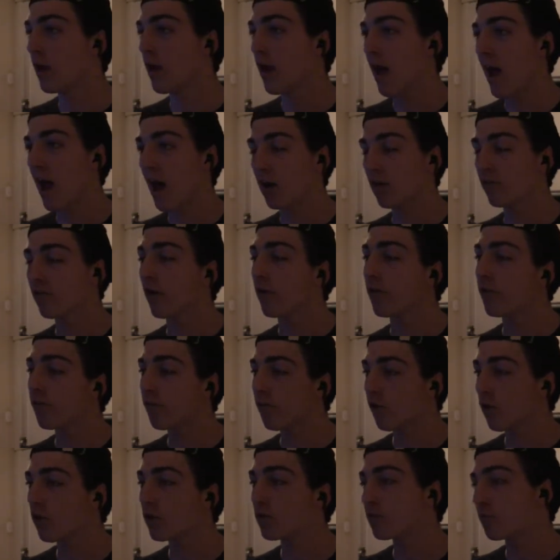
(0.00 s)
out of our
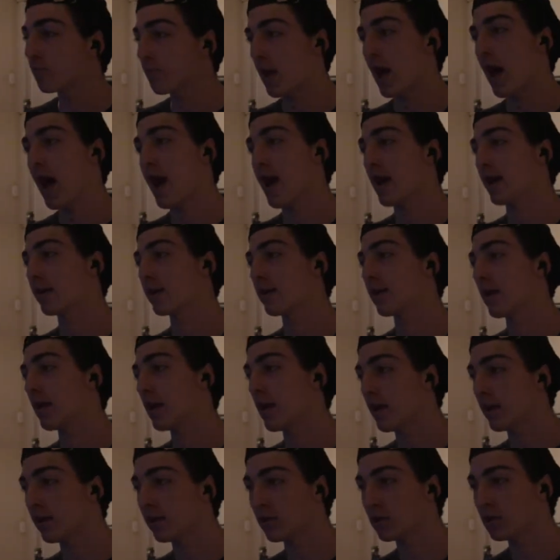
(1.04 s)
first pack
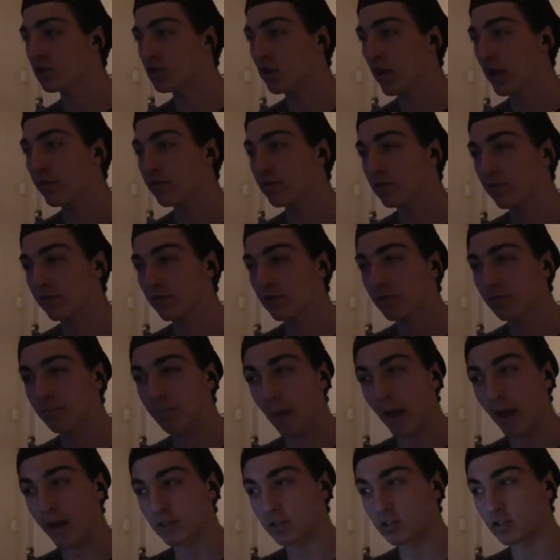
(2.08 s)
in the Shapeshifters
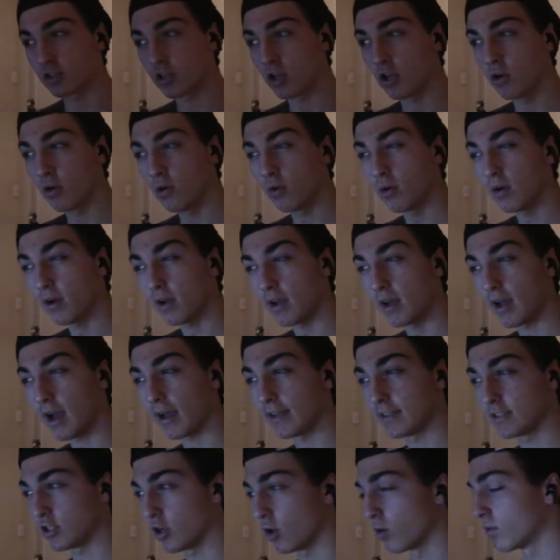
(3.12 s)
Batch 2? I
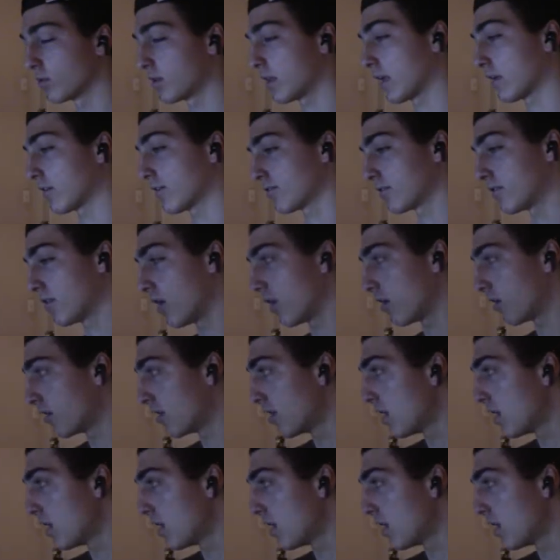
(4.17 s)
don't think so.